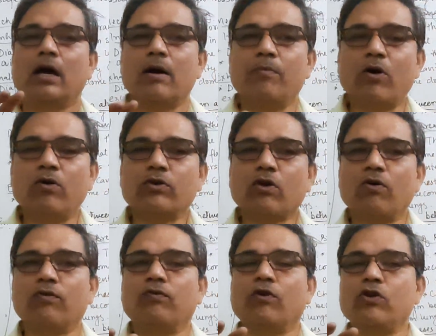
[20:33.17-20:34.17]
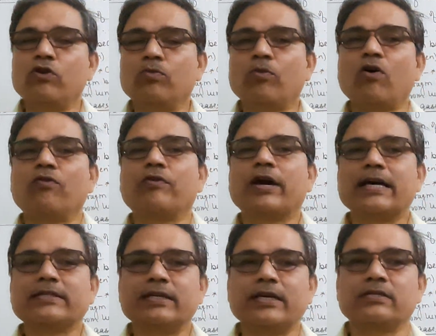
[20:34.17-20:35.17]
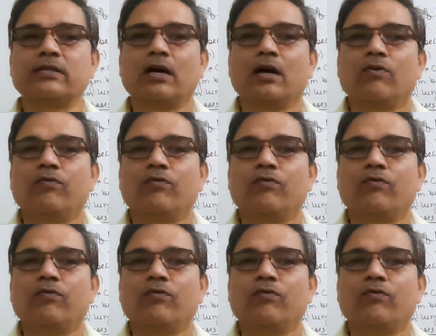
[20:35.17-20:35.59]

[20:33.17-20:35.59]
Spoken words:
amount of volume of gases